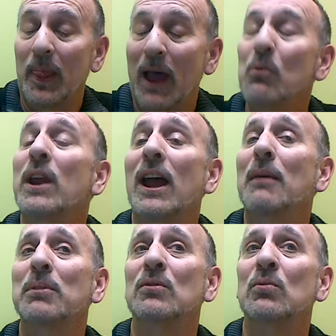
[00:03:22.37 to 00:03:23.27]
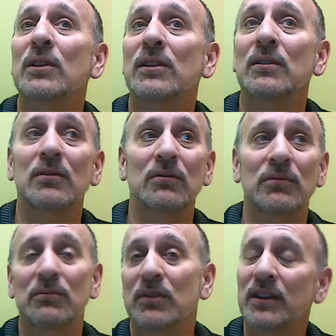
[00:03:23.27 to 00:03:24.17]
that would happen with
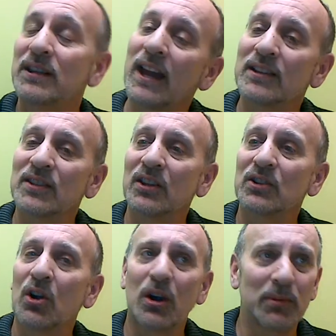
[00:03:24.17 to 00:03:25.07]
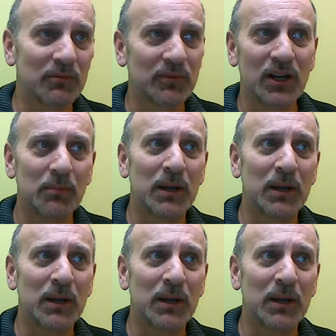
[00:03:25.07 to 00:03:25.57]
a tax on carbon, you know,